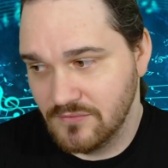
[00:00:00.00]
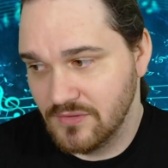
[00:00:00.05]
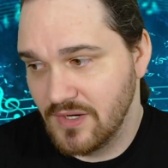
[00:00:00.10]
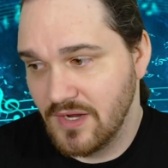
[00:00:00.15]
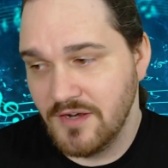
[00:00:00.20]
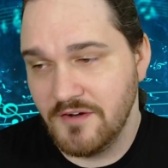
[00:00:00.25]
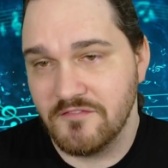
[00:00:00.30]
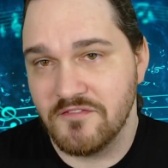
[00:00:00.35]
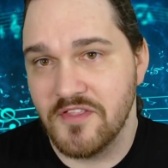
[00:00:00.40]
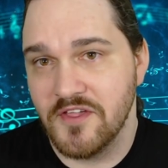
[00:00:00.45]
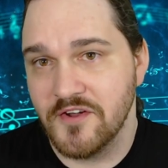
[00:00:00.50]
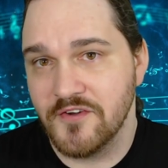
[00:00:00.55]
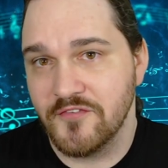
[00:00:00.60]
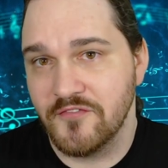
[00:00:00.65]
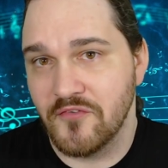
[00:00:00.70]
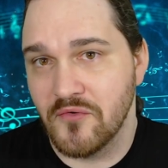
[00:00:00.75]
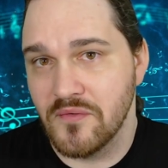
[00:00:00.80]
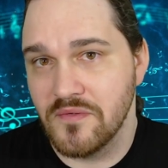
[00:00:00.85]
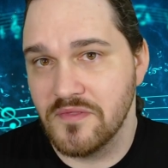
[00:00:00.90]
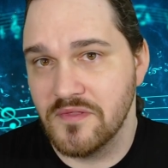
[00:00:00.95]
kind of there
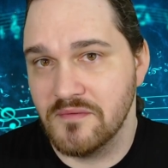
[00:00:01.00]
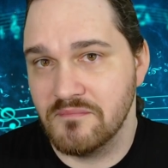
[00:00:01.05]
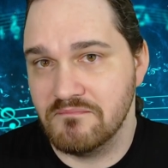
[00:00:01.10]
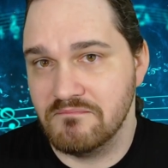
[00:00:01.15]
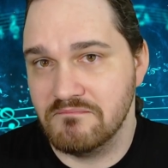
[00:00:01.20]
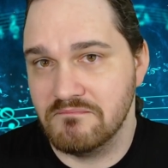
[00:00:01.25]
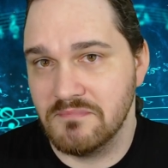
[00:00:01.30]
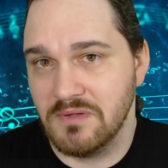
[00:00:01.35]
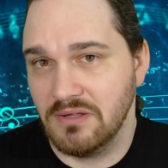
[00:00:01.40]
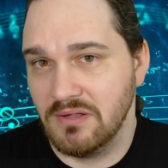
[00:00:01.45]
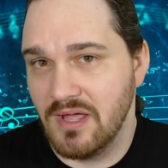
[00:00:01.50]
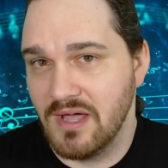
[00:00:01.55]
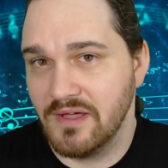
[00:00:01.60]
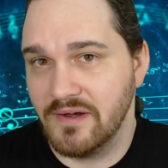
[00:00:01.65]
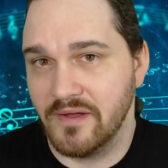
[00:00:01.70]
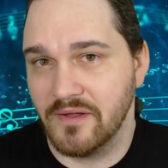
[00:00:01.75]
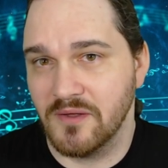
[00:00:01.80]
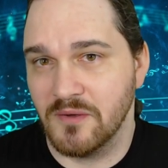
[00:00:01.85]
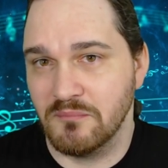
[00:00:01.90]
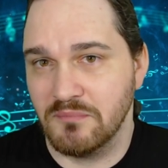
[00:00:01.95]
for the
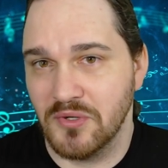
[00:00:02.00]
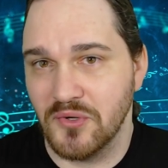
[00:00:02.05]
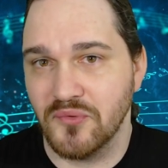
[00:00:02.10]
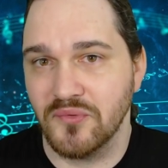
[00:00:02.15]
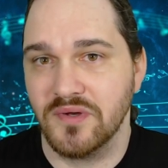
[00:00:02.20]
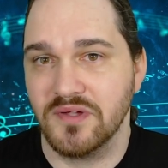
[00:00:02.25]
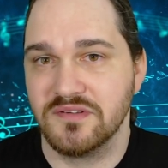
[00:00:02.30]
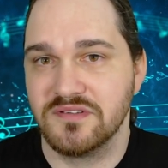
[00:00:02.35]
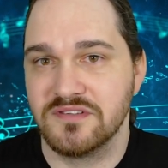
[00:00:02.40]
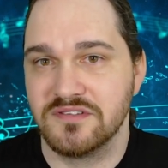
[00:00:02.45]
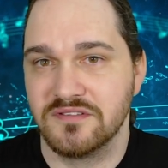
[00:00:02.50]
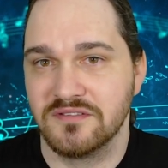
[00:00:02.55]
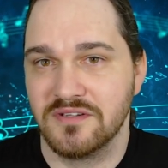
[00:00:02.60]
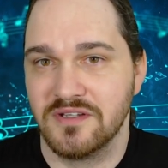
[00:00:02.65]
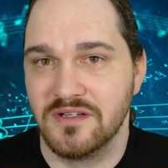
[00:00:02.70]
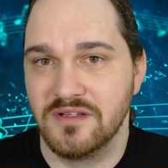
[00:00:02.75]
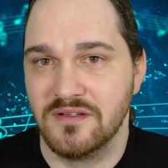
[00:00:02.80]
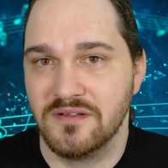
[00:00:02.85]
melodic components,